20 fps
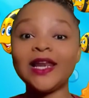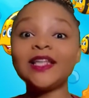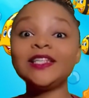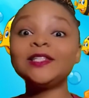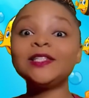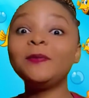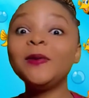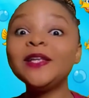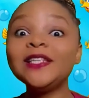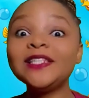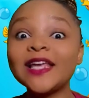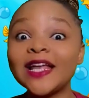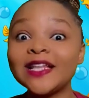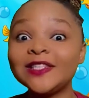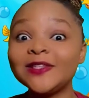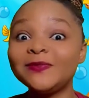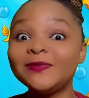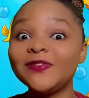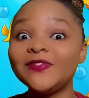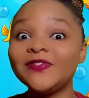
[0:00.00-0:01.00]
Let's
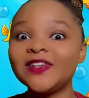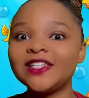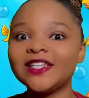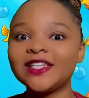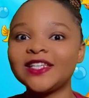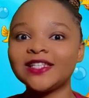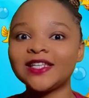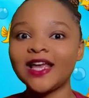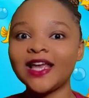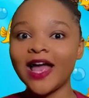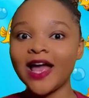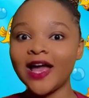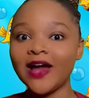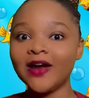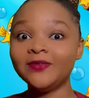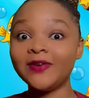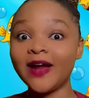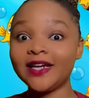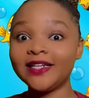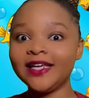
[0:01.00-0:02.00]
pretend to be fishes.
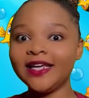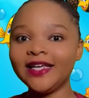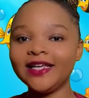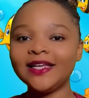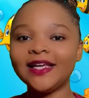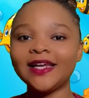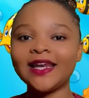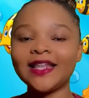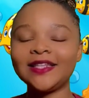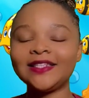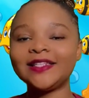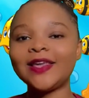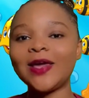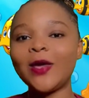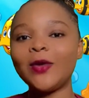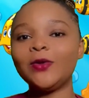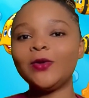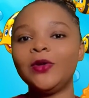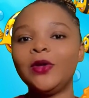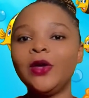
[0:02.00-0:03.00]
Ready? Let's
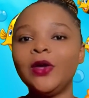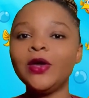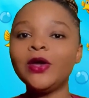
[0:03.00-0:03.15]
go.